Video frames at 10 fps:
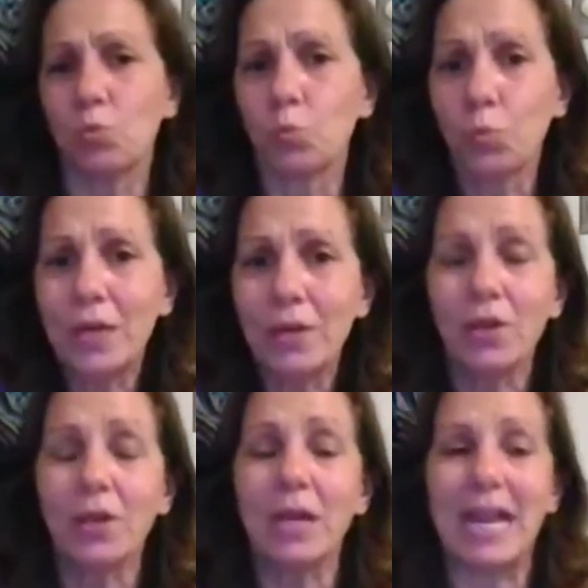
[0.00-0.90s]

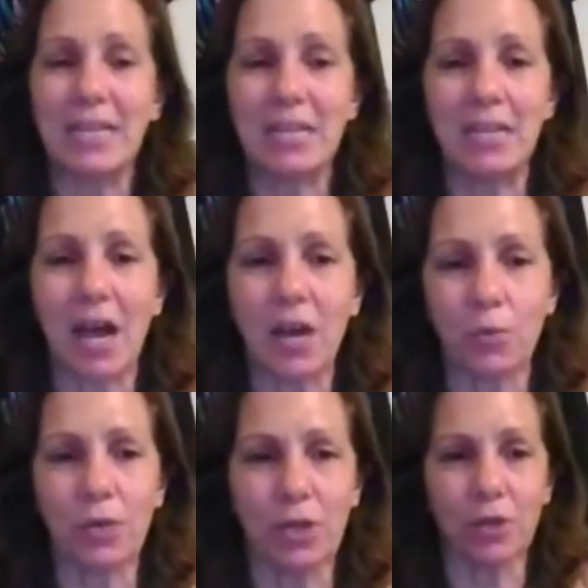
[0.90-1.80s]
real and not
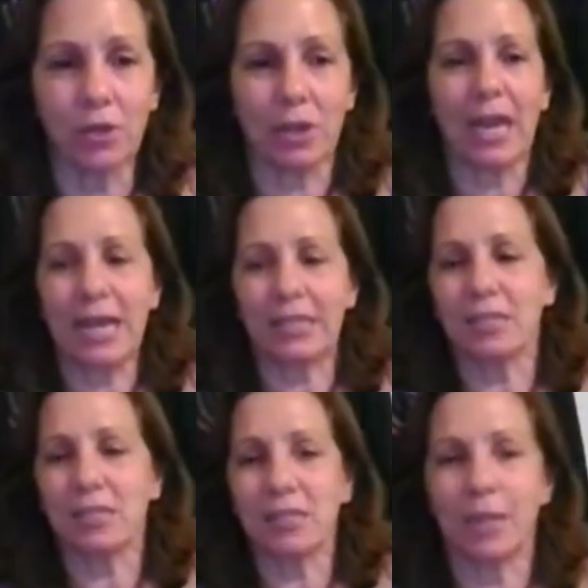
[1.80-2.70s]
real at
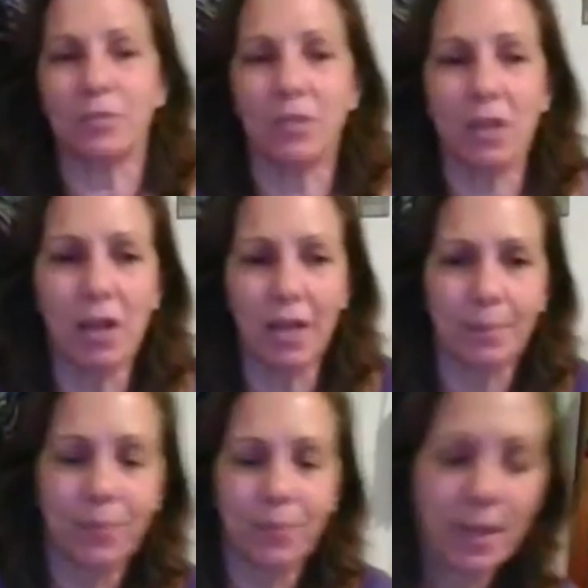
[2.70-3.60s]
the same time,
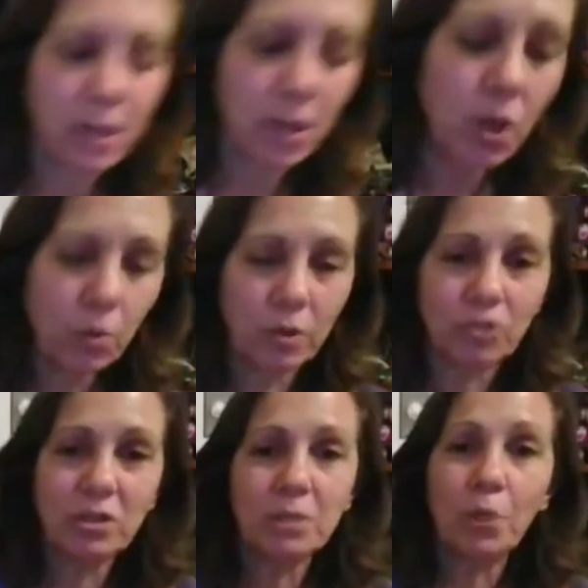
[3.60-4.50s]

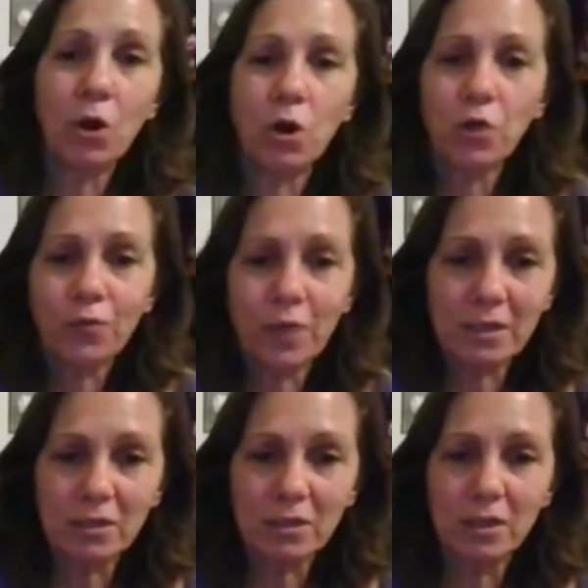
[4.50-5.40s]
which is
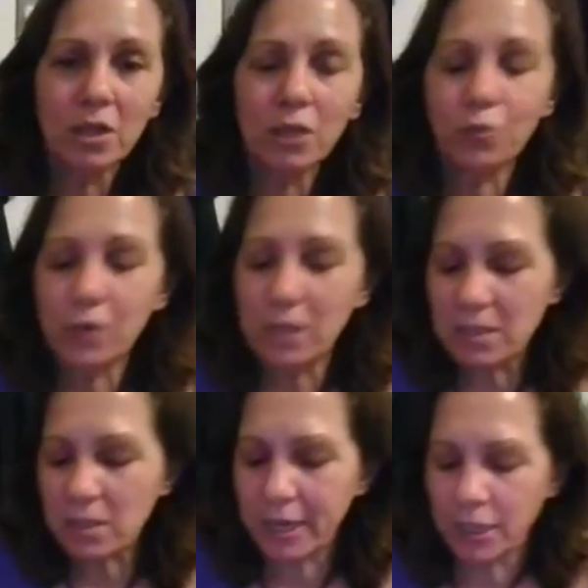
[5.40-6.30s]
perfect for this
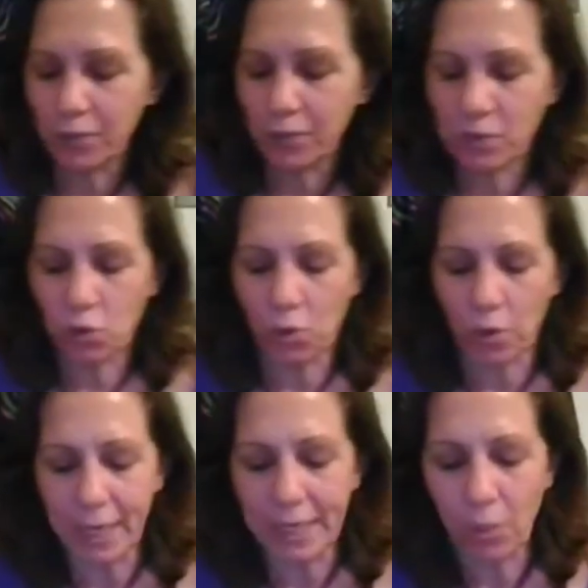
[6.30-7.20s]
kind of
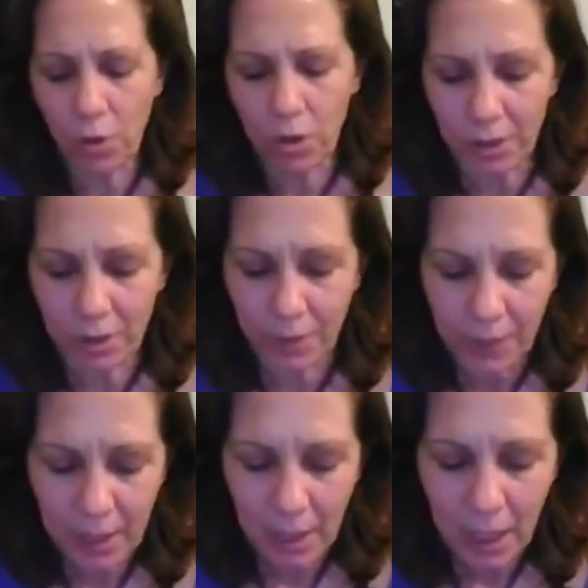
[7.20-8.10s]
scrying work.
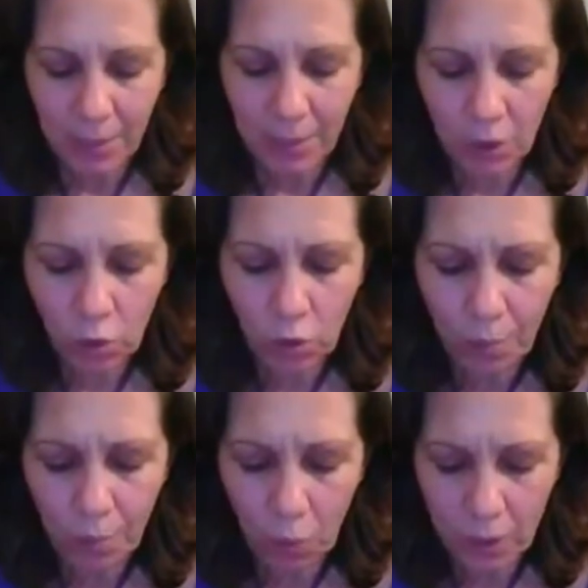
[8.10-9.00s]
I mean, the
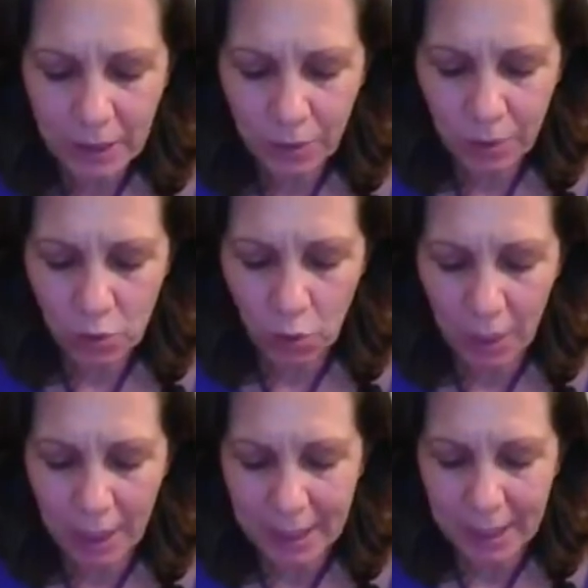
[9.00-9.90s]
whole point of
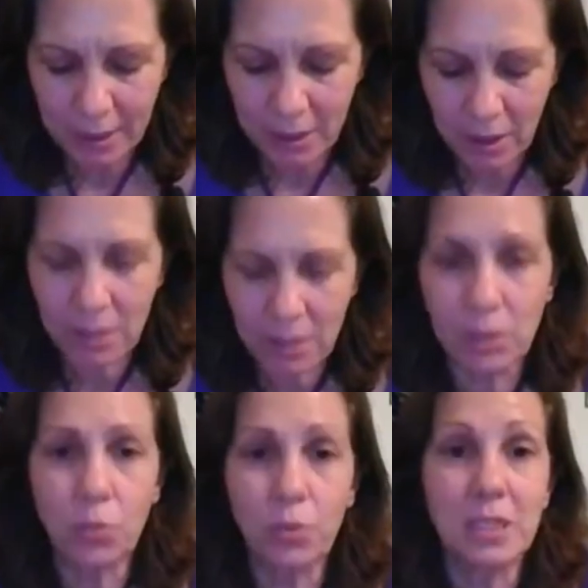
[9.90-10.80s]
scrying is
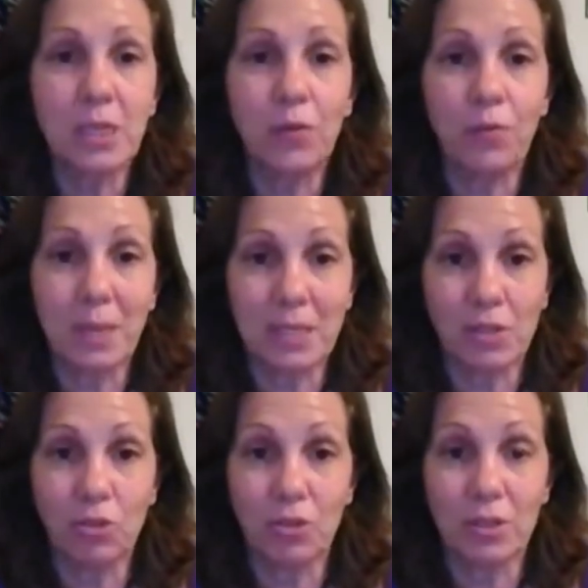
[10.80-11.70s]
to receive
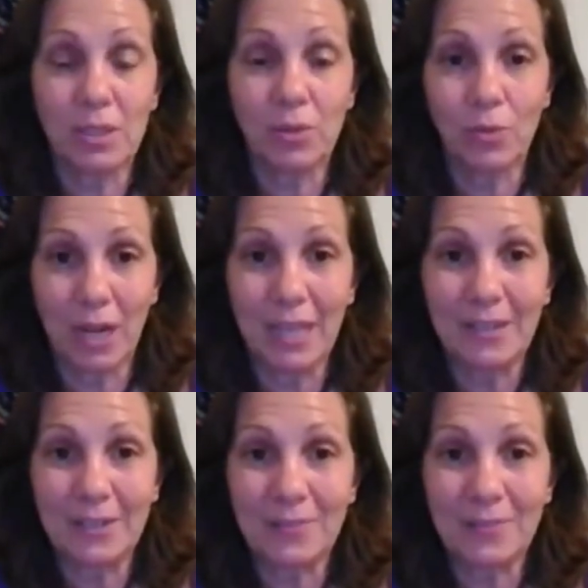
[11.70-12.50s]
messages, right?